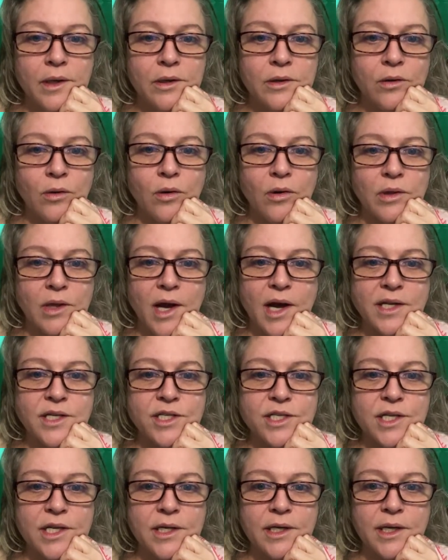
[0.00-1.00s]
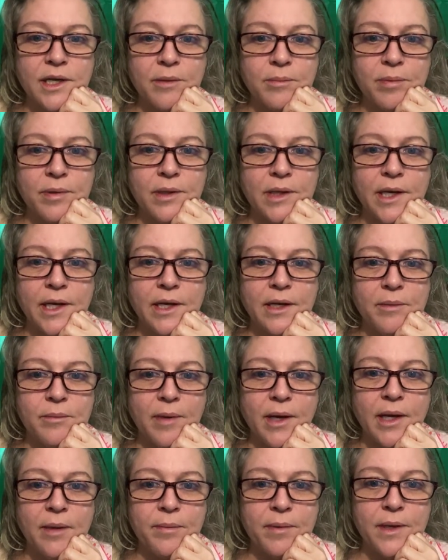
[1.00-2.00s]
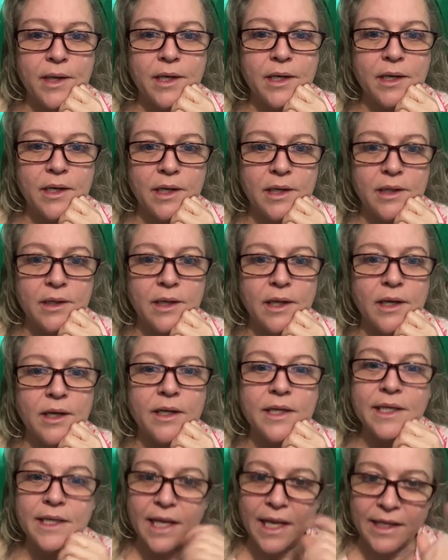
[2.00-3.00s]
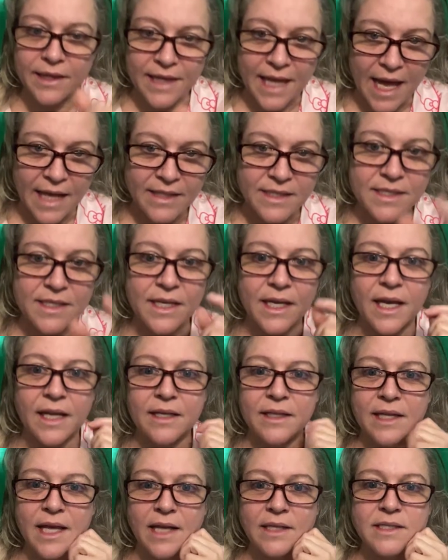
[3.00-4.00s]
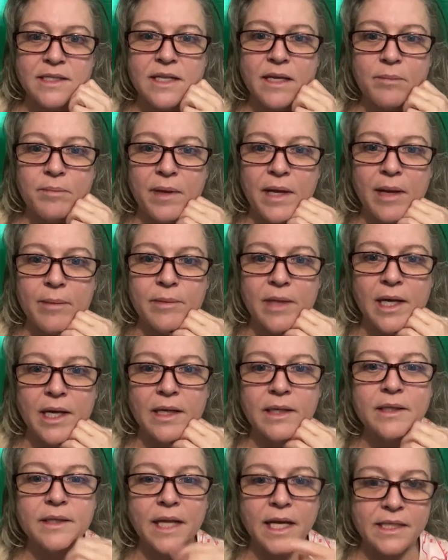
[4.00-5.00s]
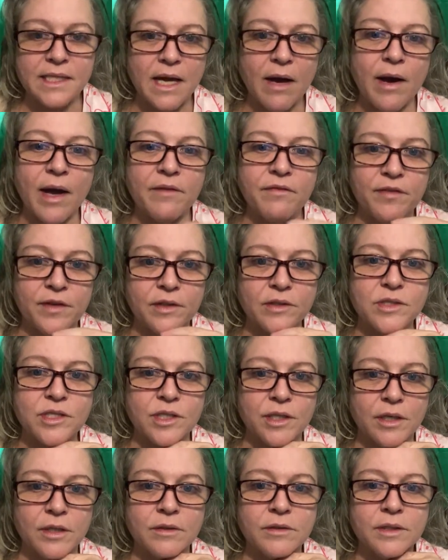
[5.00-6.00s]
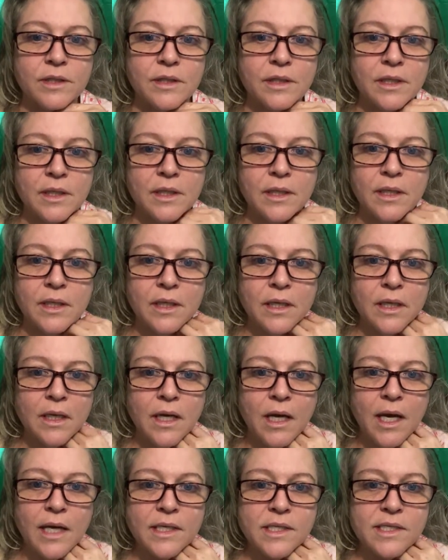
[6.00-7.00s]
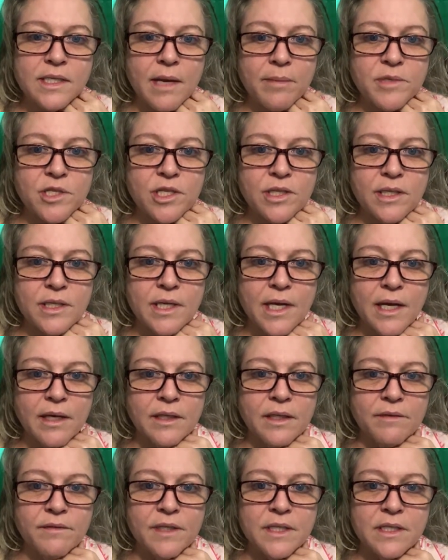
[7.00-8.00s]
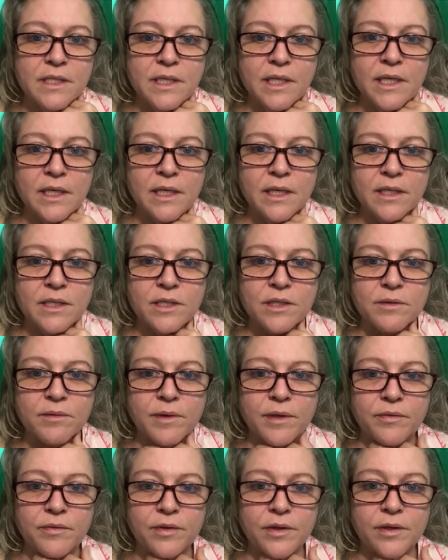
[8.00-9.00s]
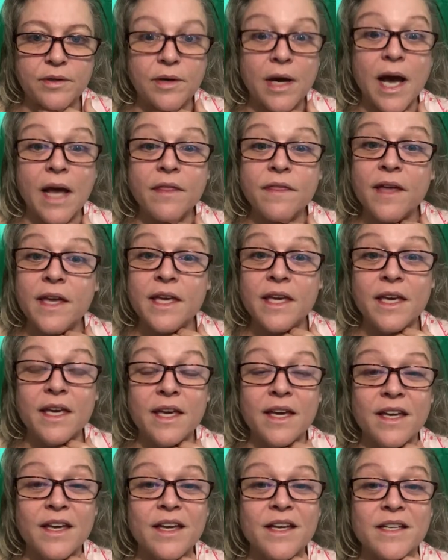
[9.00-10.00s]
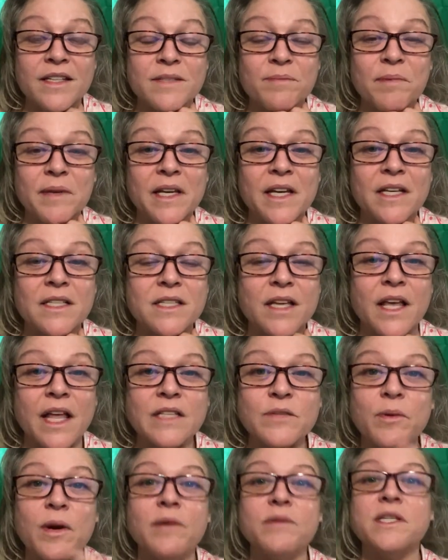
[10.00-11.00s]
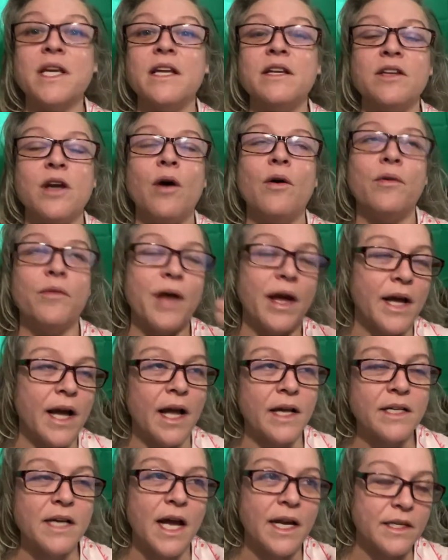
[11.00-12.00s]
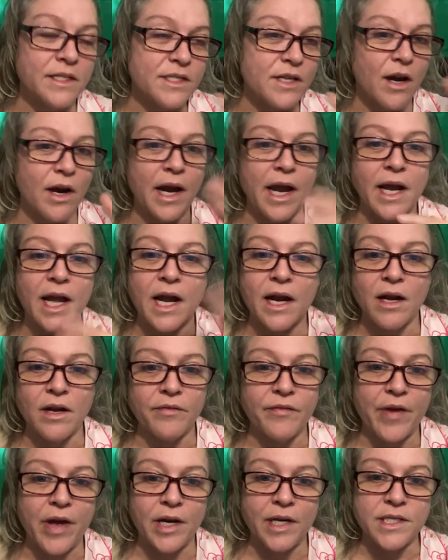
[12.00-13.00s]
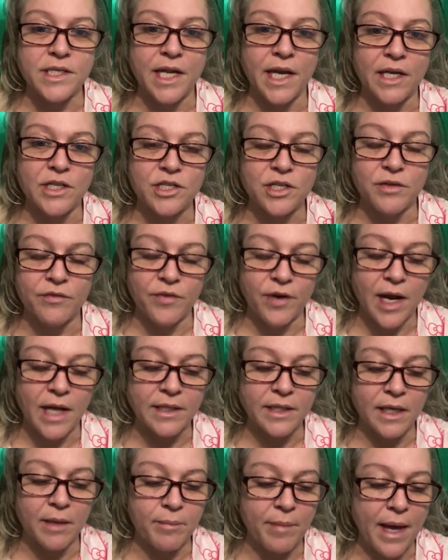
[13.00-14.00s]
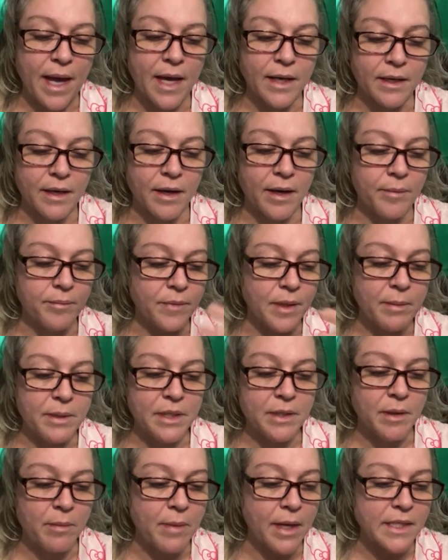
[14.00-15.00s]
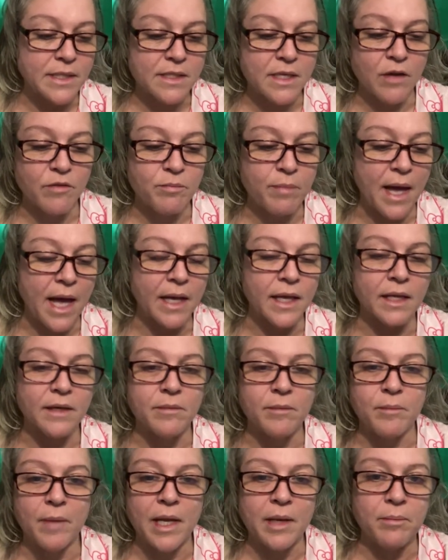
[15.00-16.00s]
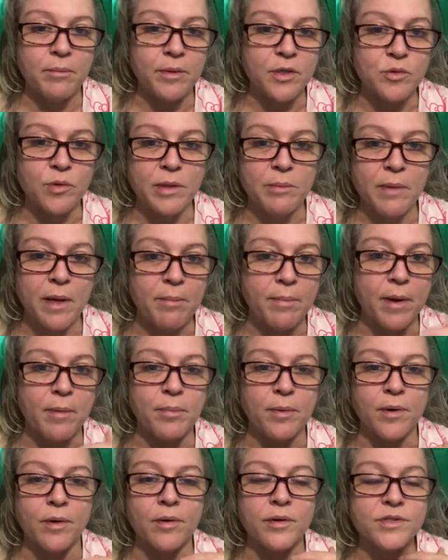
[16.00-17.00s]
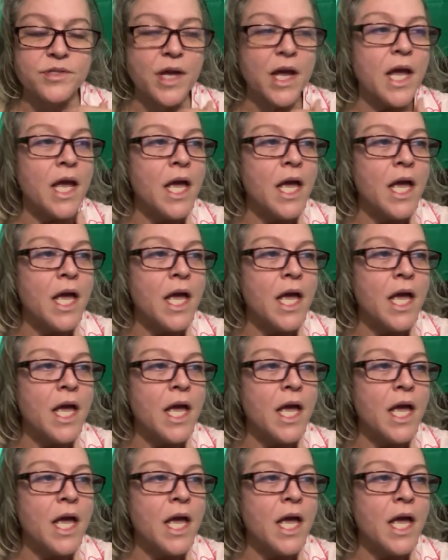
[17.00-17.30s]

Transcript: Laura Lodge didn't get played, in my opinion. That's it, Pamela. That's how I feel too. A deception detective is needed to review. I think he is, because that's what I was getting. Oh, I got off on a tangent. I forgot to get back. Let me get myself back in between my bumpers.